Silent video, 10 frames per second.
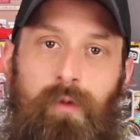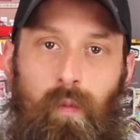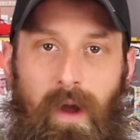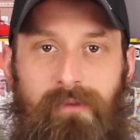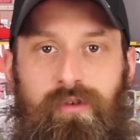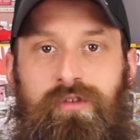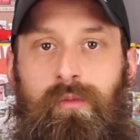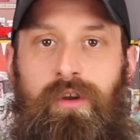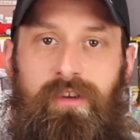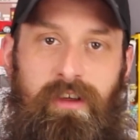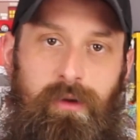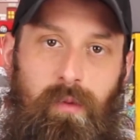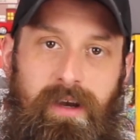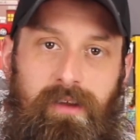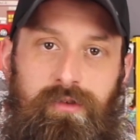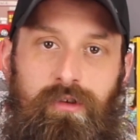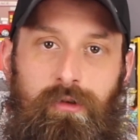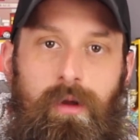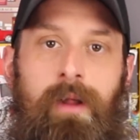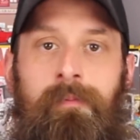Wait for someone to tell you what else to
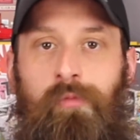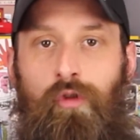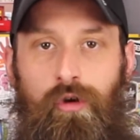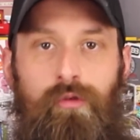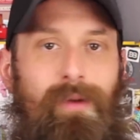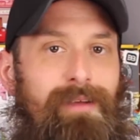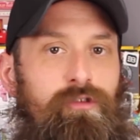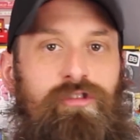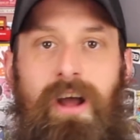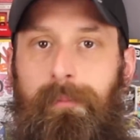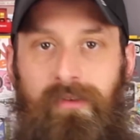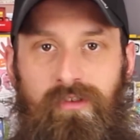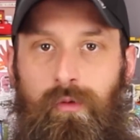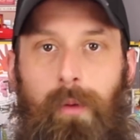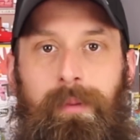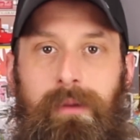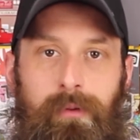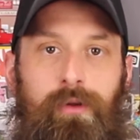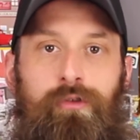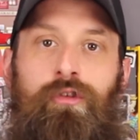do. Look around the shop and see what
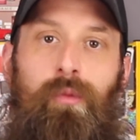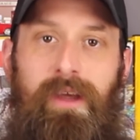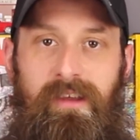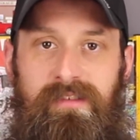people are doing.